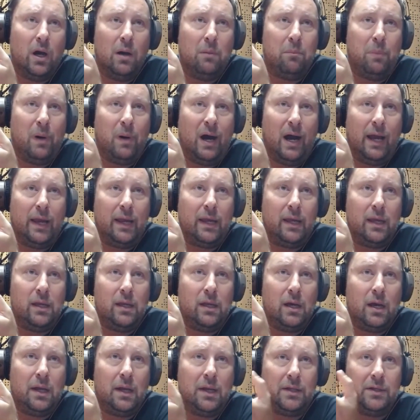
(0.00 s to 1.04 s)
buy
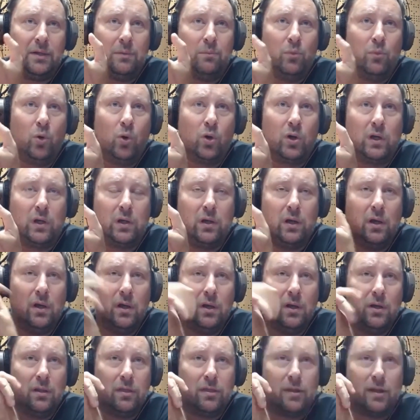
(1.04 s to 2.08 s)
another MOOC
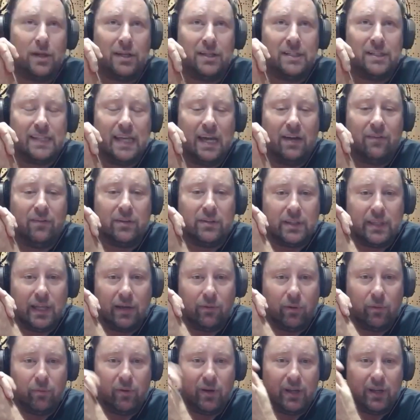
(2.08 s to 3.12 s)
37 that
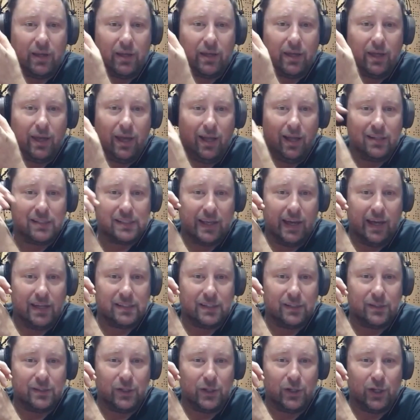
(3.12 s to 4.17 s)
everybody else
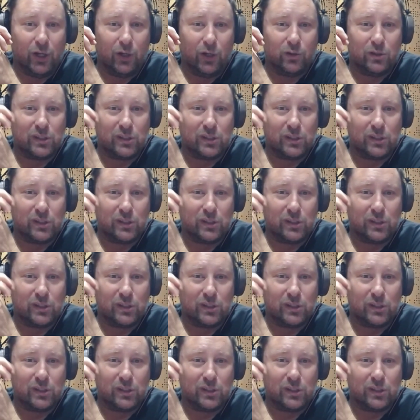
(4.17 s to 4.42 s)
has it, you know.